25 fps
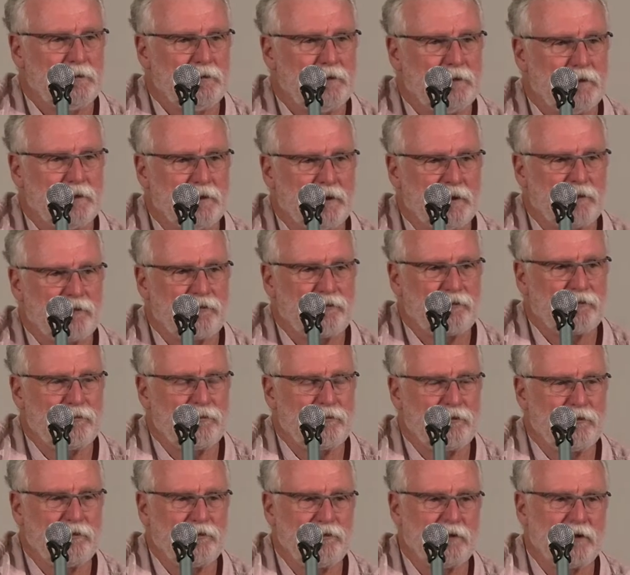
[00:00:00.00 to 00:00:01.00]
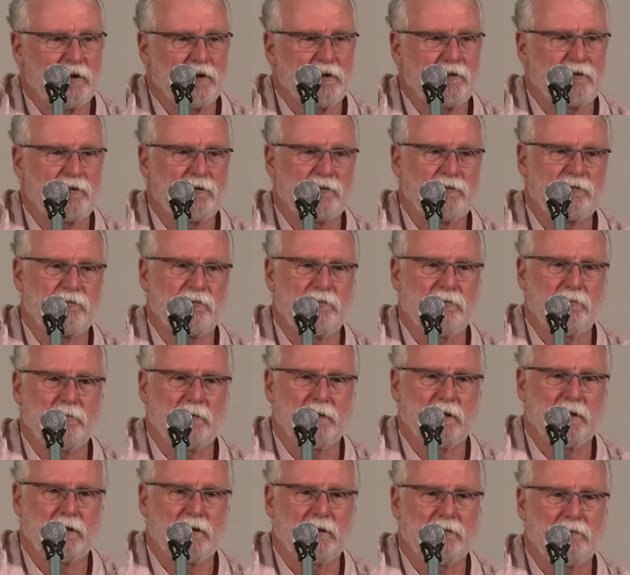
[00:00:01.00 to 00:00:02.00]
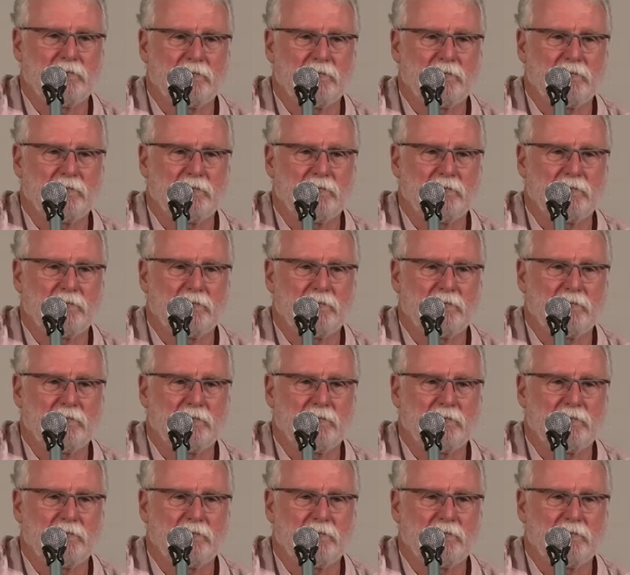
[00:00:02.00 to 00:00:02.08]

At that school, as a young Christian man,